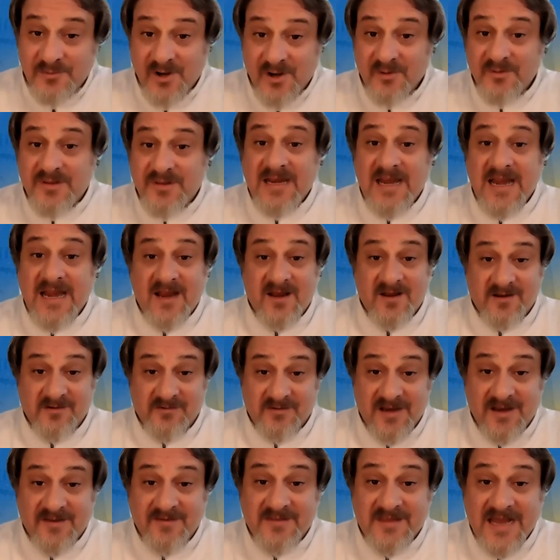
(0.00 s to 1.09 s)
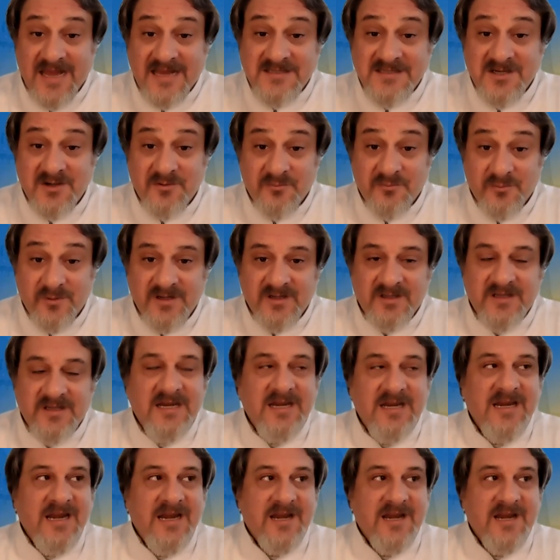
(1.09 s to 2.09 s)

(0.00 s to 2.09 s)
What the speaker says: know that's a really